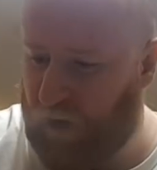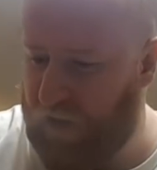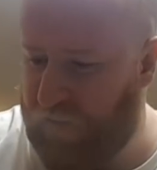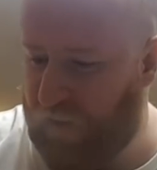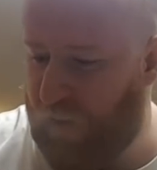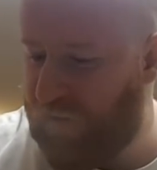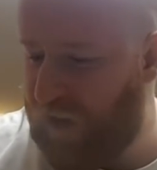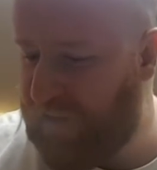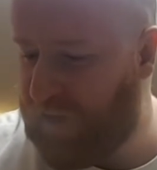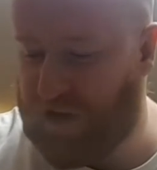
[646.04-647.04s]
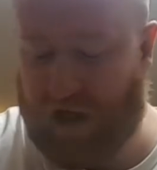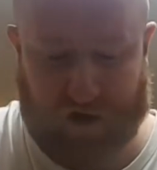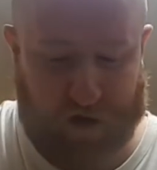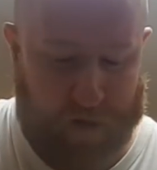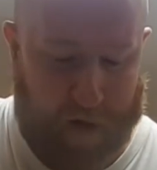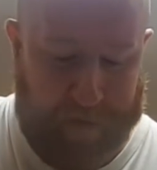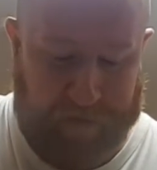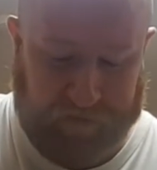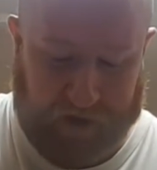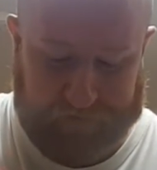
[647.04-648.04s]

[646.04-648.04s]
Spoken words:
What the fuck, what flavour was that tuna one?